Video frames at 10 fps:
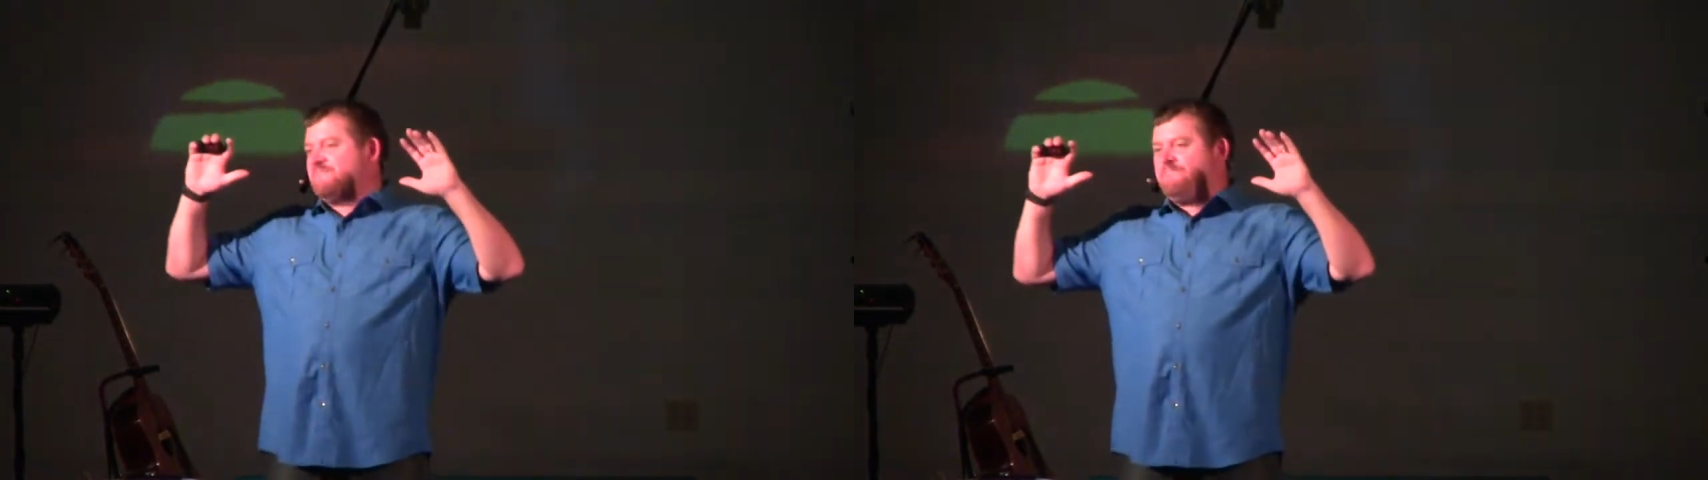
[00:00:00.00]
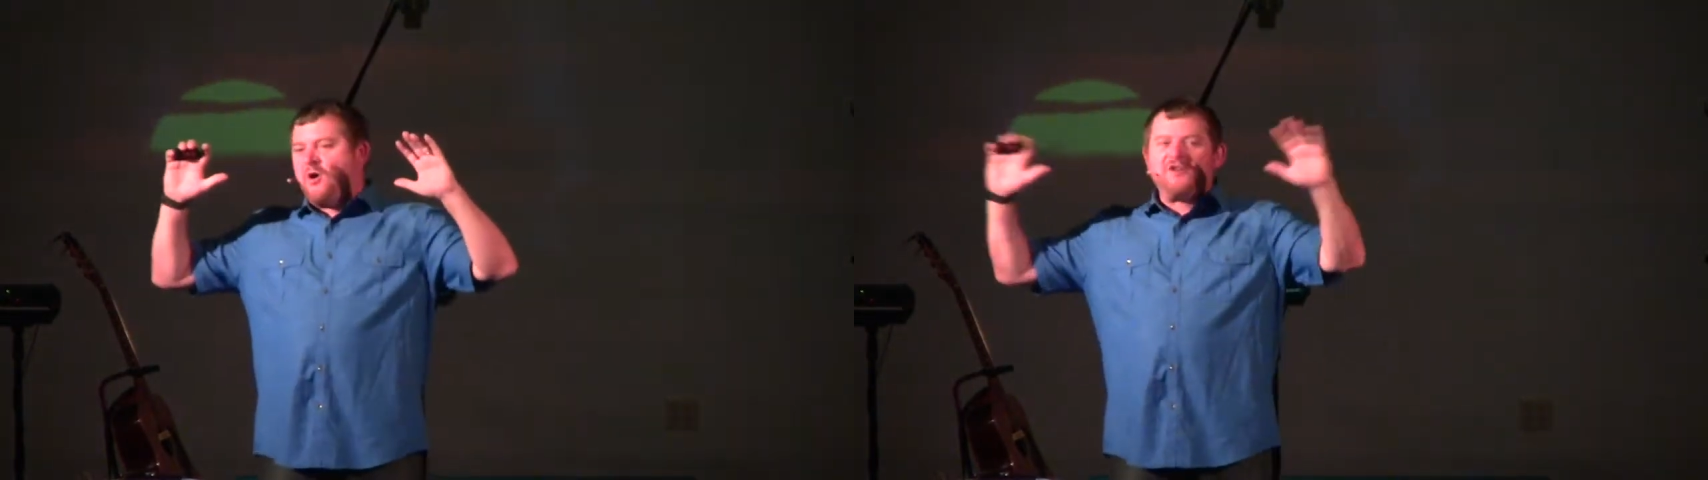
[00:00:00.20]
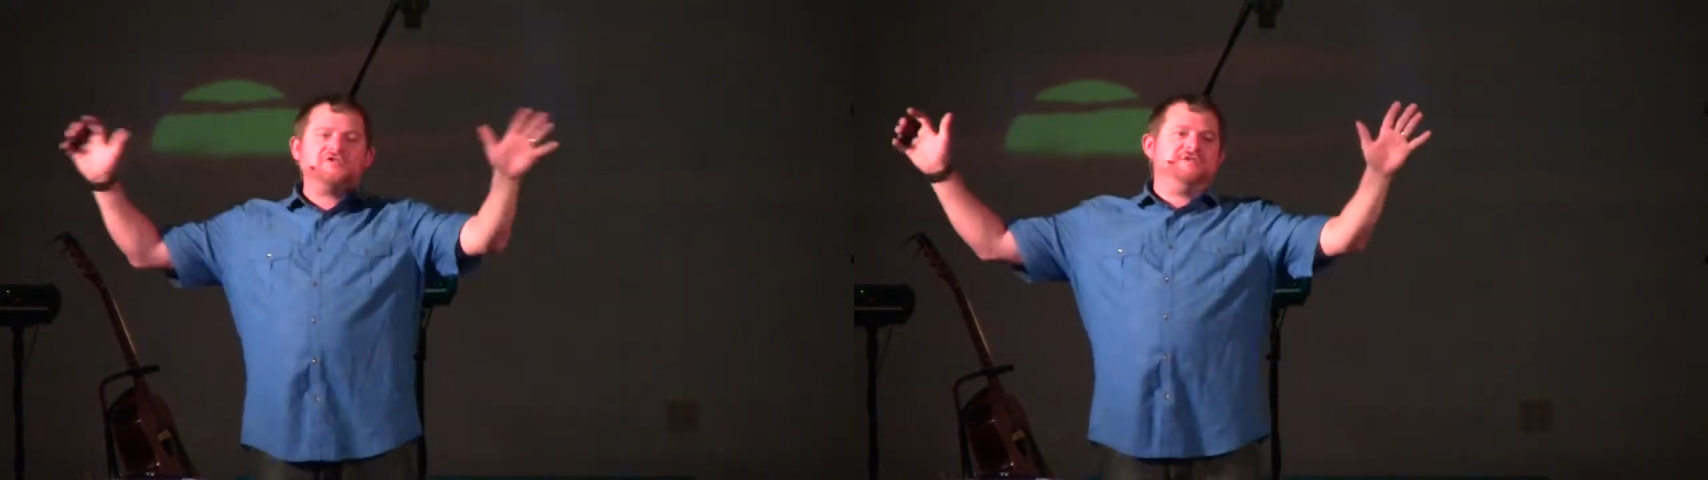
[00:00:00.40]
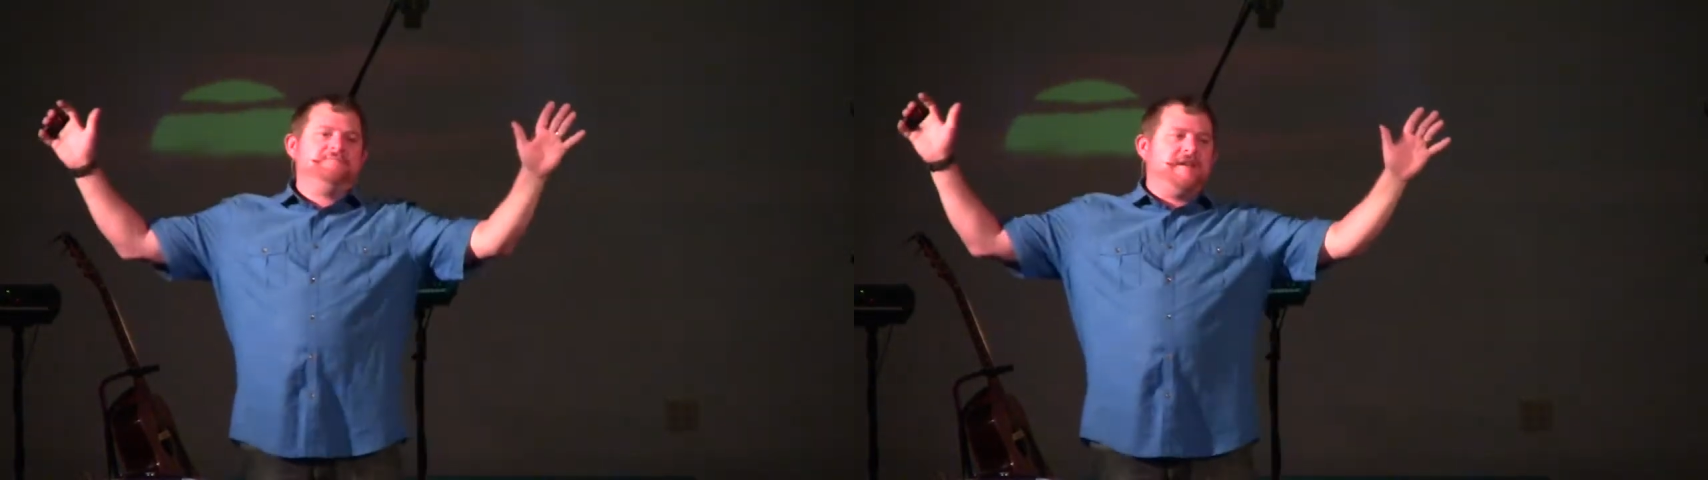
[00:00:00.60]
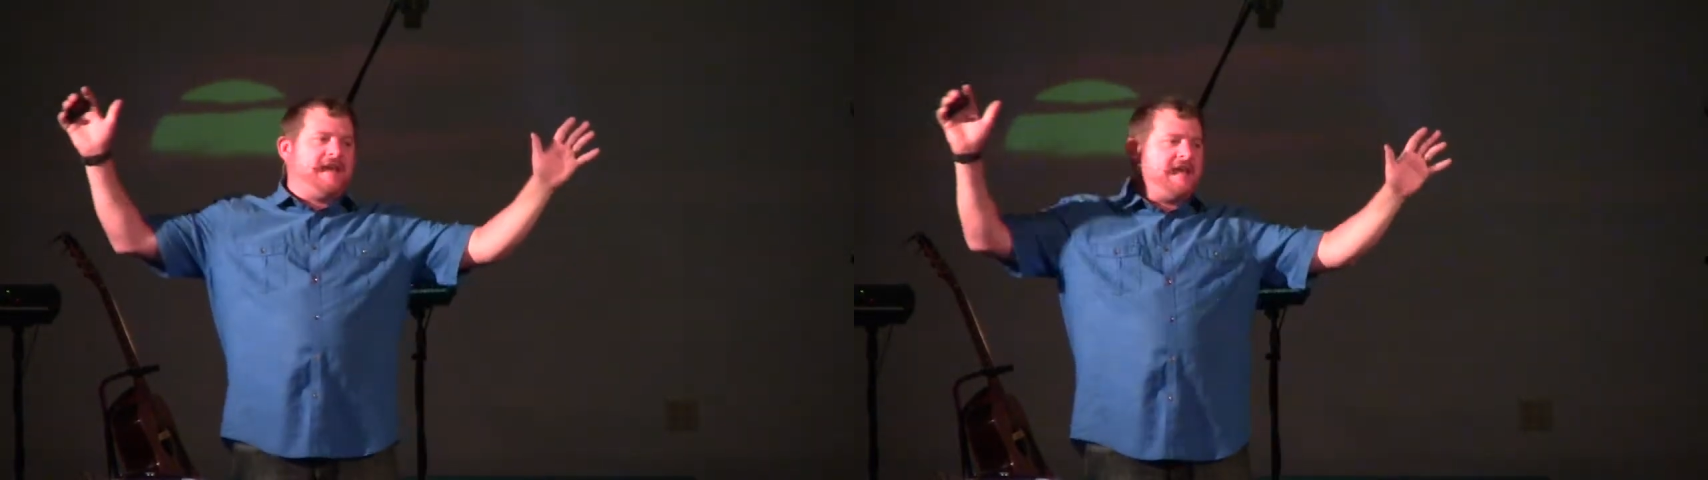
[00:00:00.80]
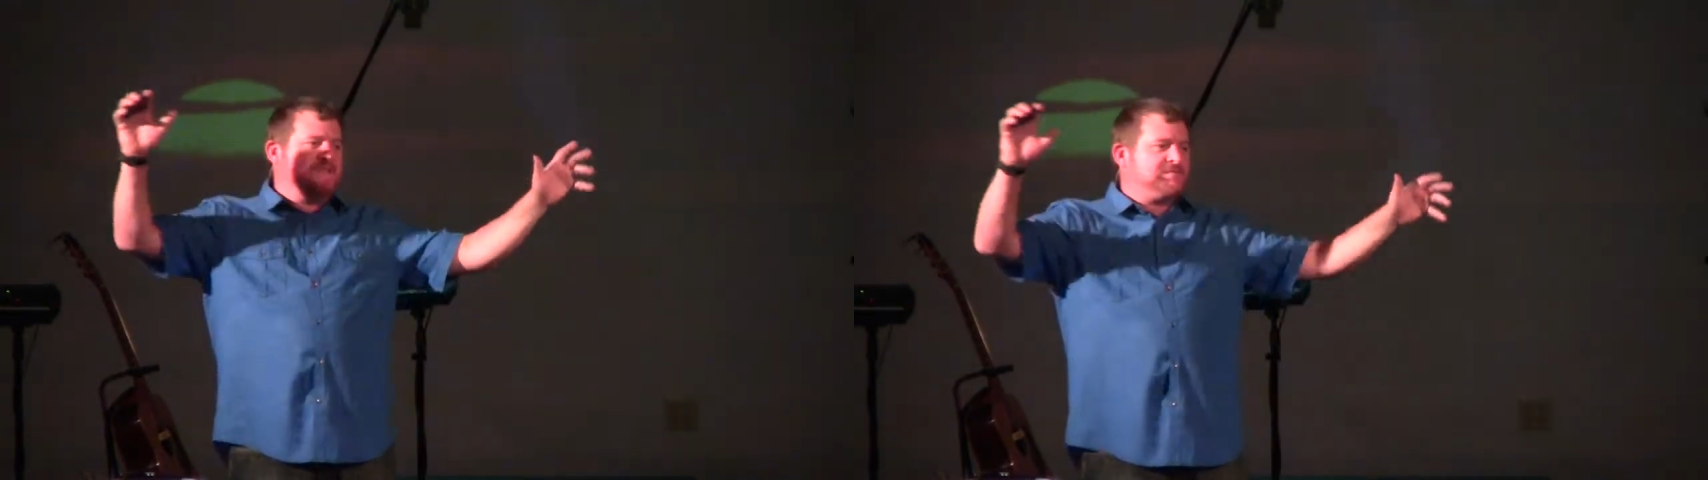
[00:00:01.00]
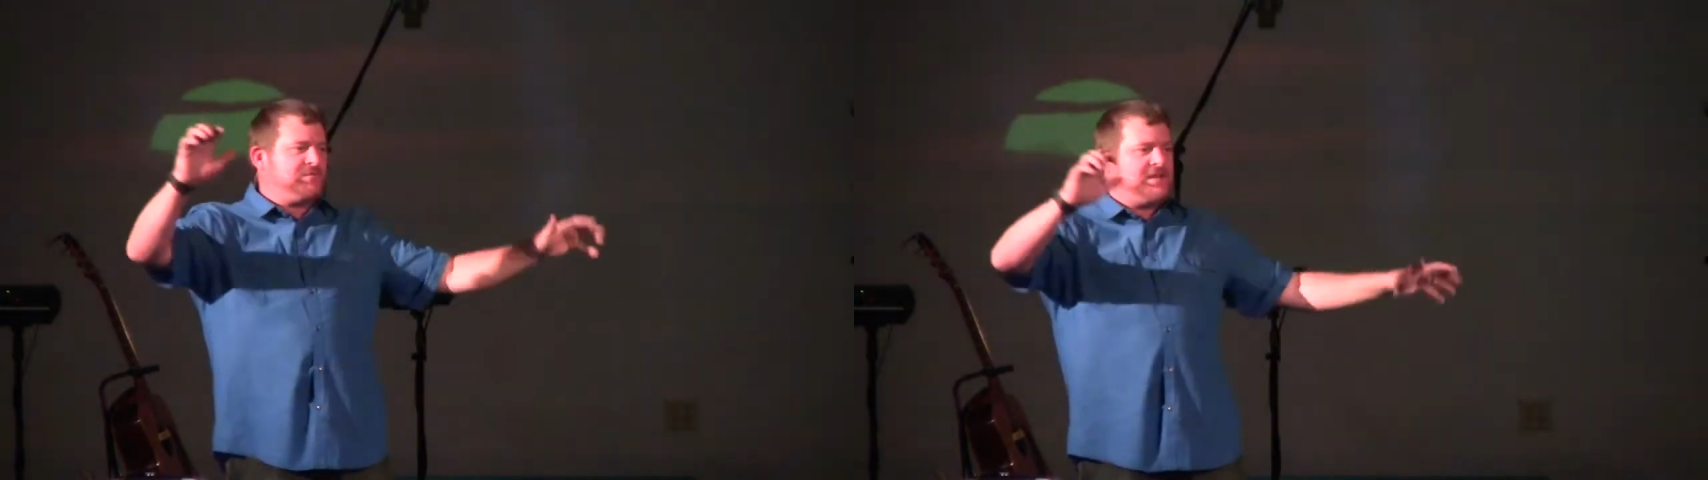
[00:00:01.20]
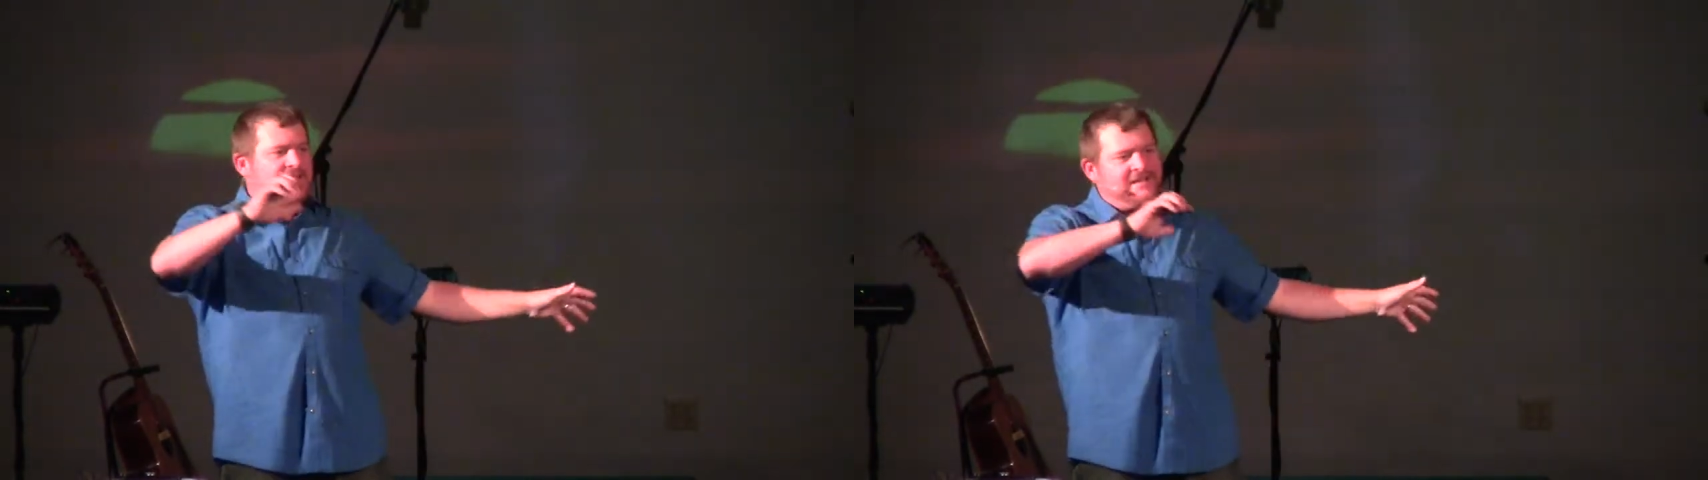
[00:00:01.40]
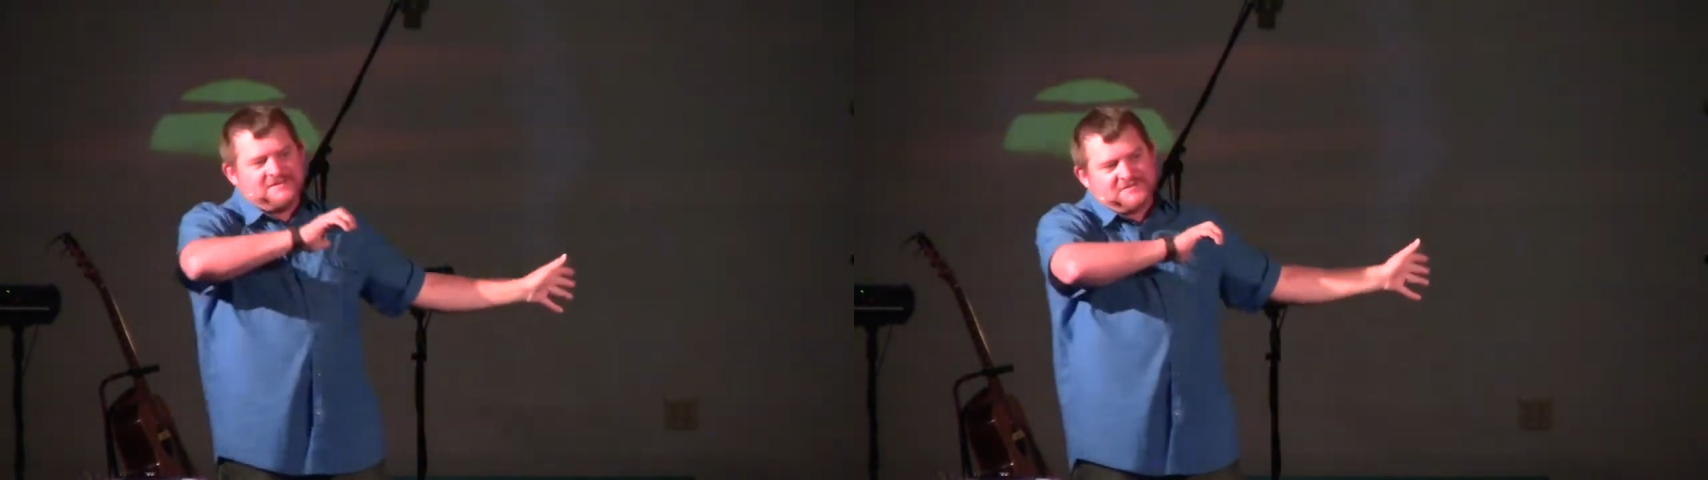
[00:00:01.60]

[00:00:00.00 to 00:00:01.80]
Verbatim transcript: marching bands playing.